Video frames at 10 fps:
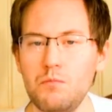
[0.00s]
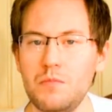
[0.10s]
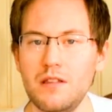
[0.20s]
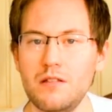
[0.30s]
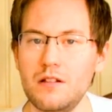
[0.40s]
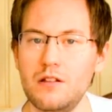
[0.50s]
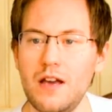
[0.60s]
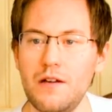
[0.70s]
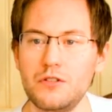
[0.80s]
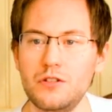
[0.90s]
basically
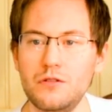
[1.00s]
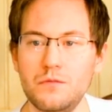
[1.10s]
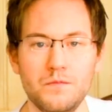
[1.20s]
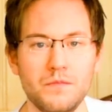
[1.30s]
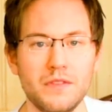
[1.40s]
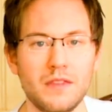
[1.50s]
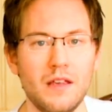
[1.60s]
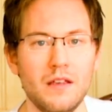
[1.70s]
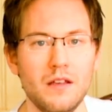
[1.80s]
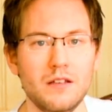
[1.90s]
I have to
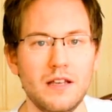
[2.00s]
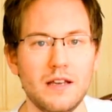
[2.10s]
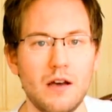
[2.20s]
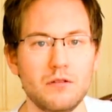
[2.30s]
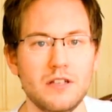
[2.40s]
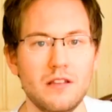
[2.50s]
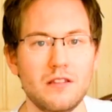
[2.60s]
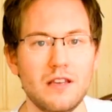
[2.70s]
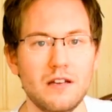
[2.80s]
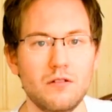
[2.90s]
take out a
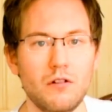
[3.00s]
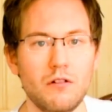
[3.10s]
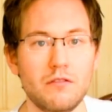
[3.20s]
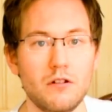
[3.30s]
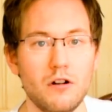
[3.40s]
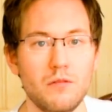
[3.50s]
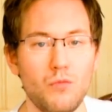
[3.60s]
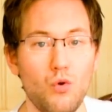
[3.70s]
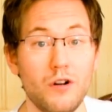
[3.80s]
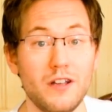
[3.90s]
second or a third
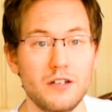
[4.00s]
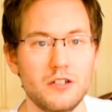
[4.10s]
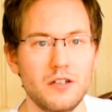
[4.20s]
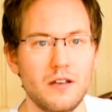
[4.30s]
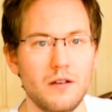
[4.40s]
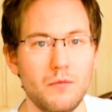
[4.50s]
mortgage to